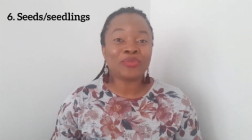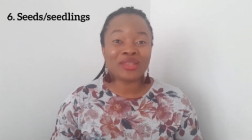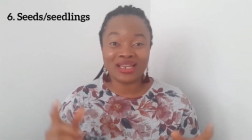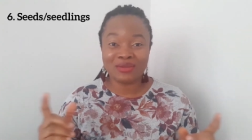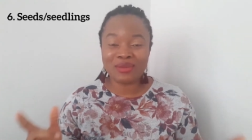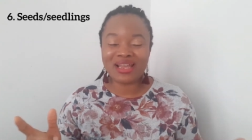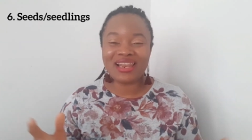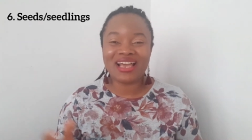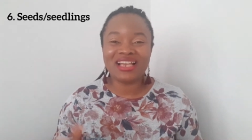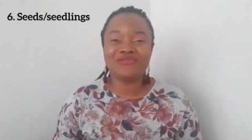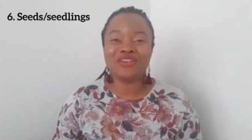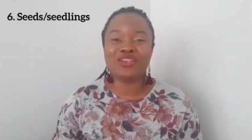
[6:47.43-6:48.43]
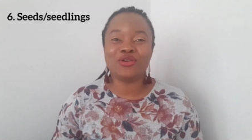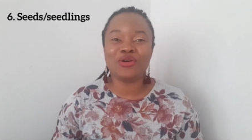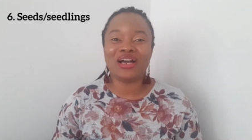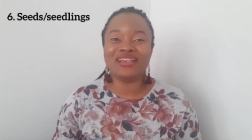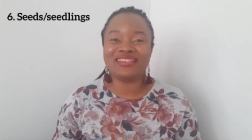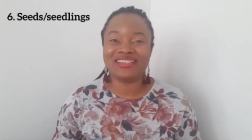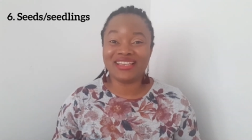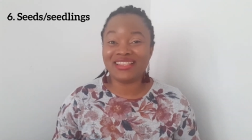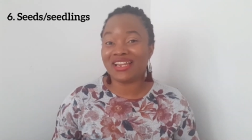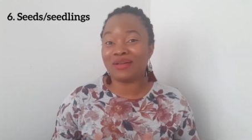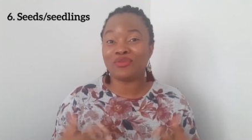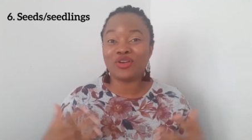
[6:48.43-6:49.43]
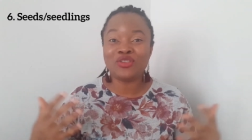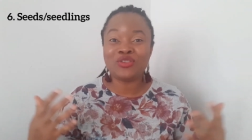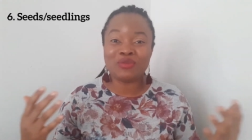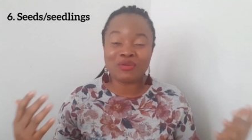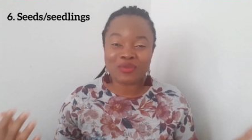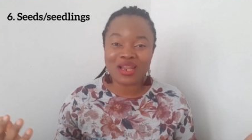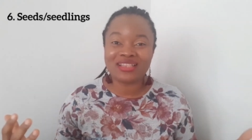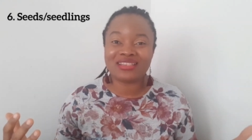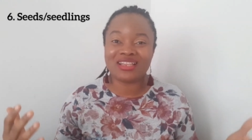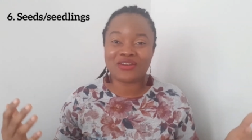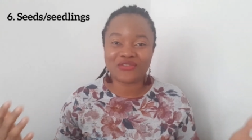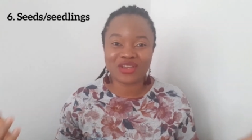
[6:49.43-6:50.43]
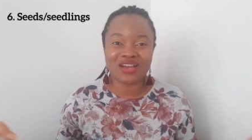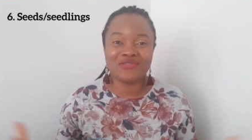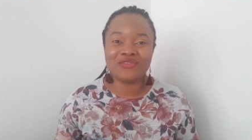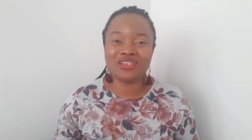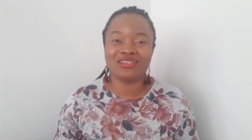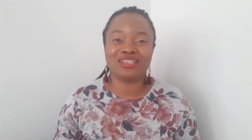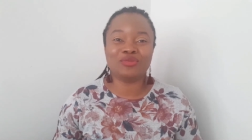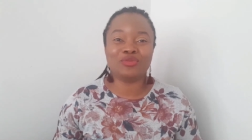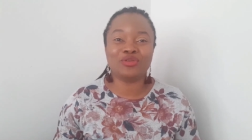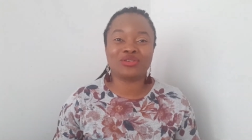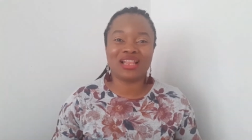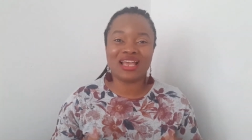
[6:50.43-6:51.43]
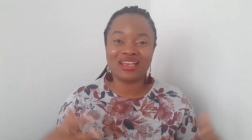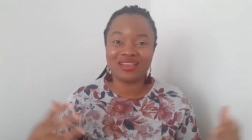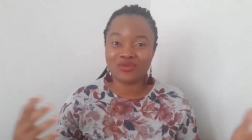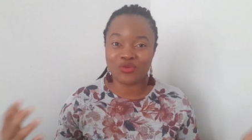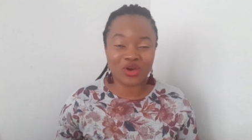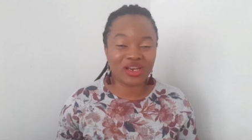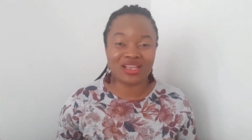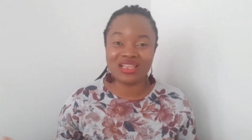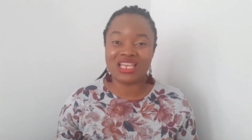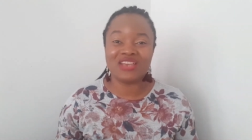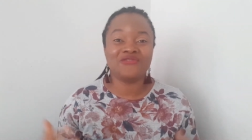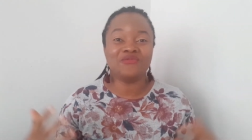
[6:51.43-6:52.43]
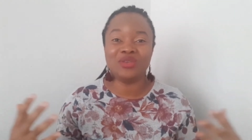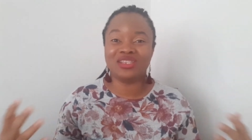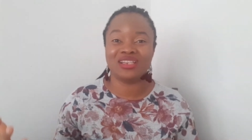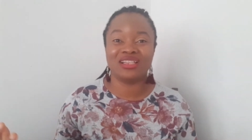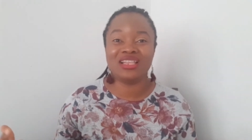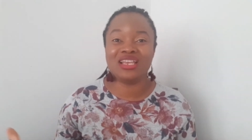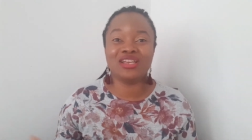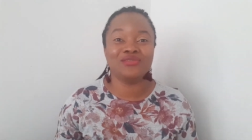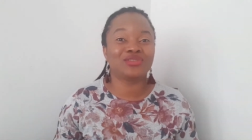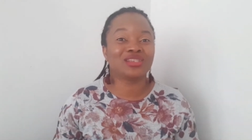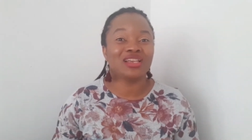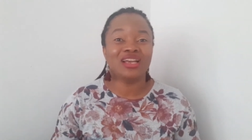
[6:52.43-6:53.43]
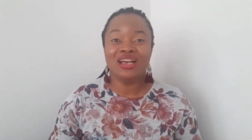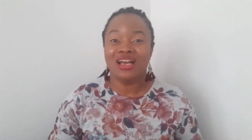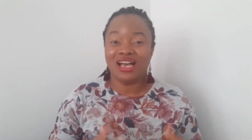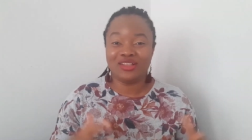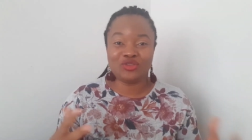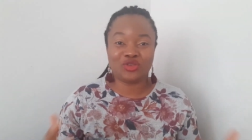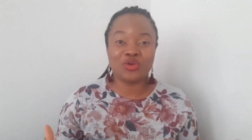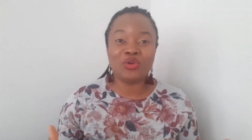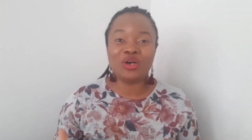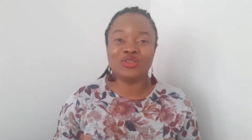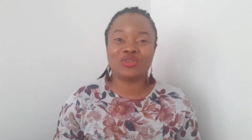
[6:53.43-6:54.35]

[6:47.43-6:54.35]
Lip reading: And in my last video, I shared that I'm going to be planting African vegetables like water leaf, bitter leaves, and so on.